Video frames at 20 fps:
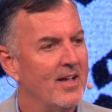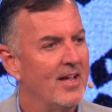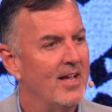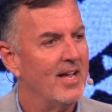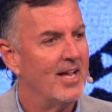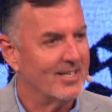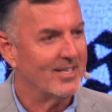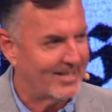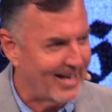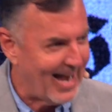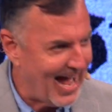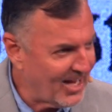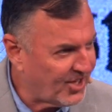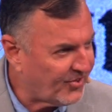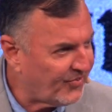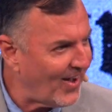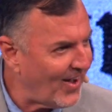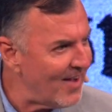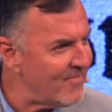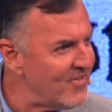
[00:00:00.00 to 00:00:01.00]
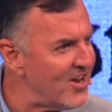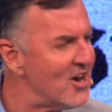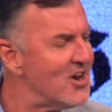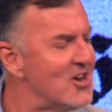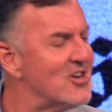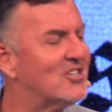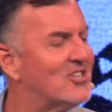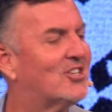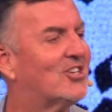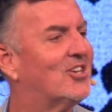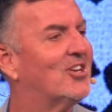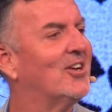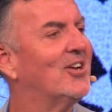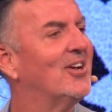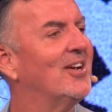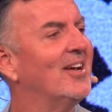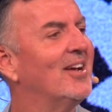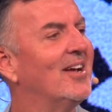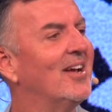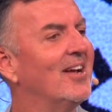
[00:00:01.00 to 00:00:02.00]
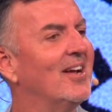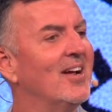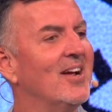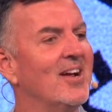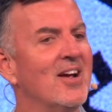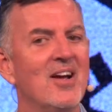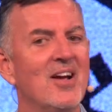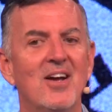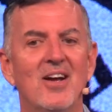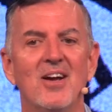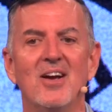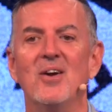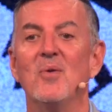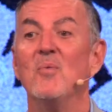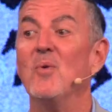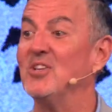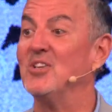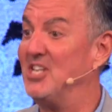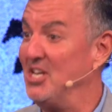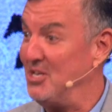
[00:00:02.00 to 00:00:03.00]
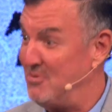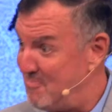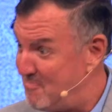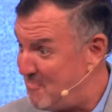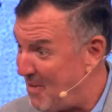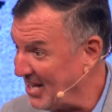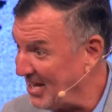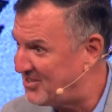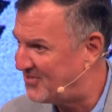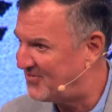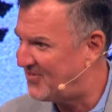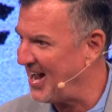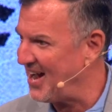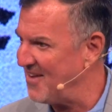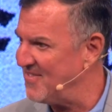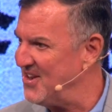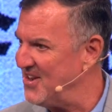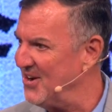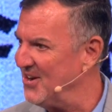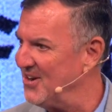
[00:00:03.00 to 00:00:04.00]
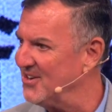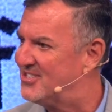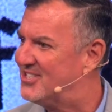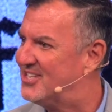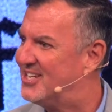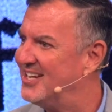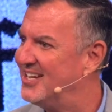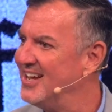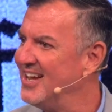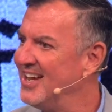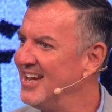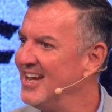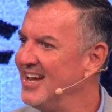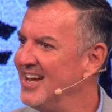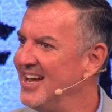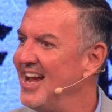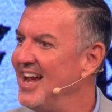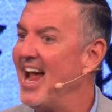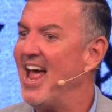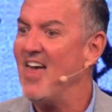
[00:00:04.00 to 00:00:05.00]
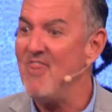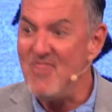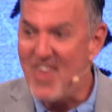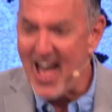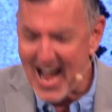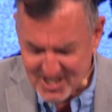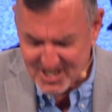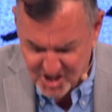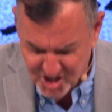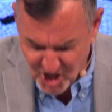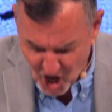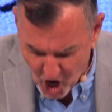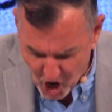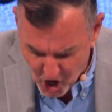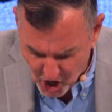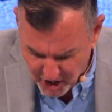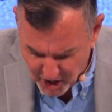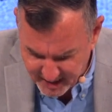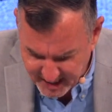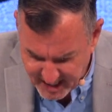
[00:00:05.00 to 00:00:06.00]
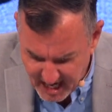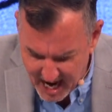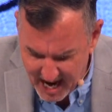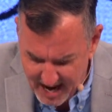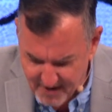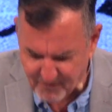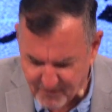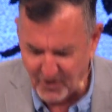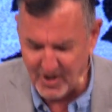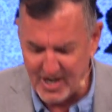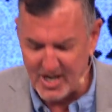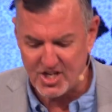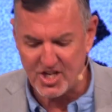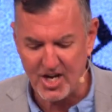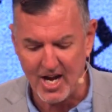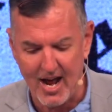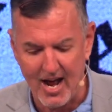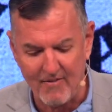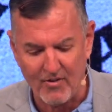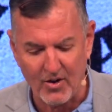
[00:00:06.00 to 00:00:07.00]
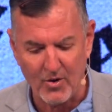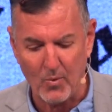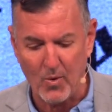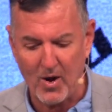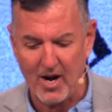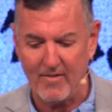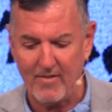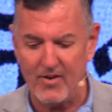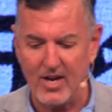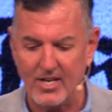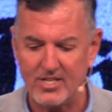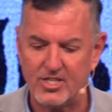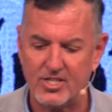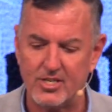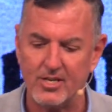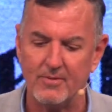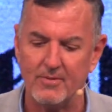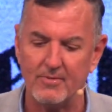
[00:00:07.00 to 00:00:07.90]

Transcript: his last five years was his best five years. And that's the heart of God for each and every one of us.